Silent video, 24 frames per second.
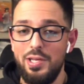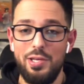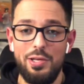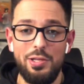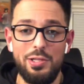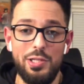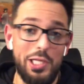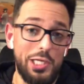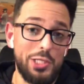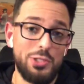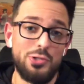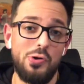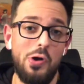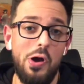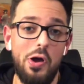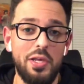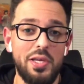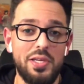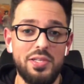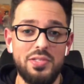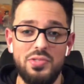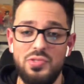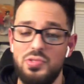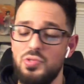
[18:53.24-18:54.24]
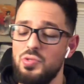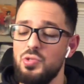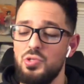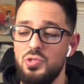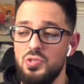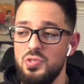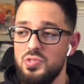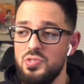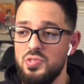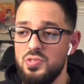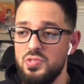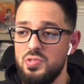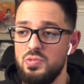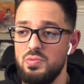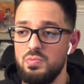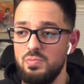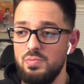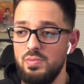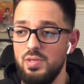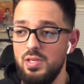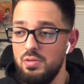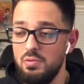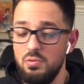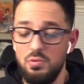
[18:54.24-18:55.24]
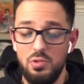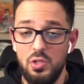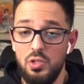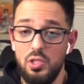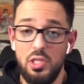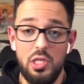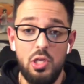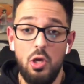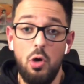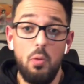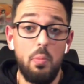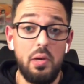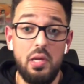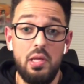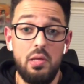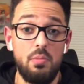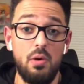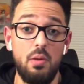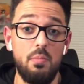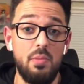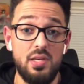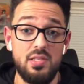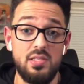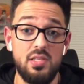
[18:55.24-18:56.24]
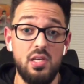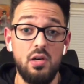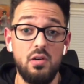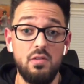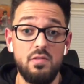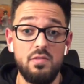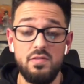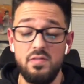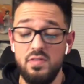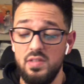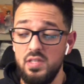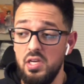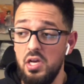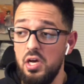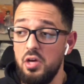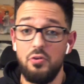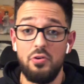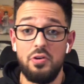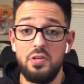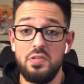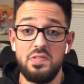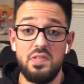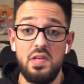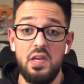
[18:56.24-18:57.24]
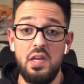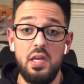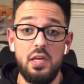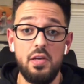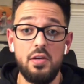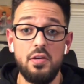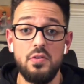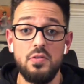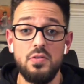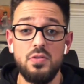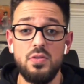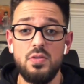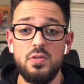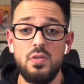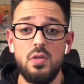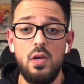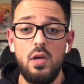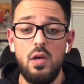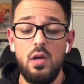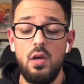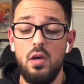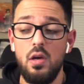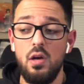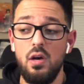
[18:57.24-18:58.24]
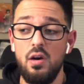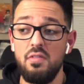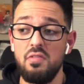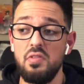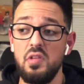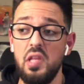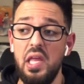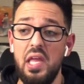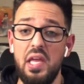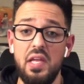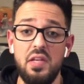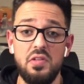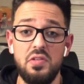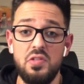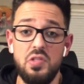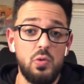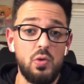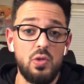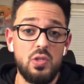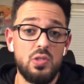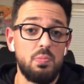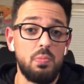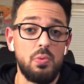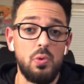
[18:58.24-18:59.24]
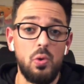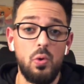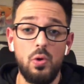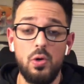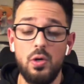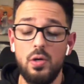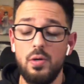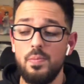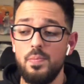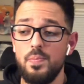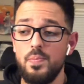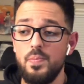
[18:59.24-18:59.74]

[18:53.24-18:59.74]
electronics, and literally nobody but myself, and 110 acres of land to explore,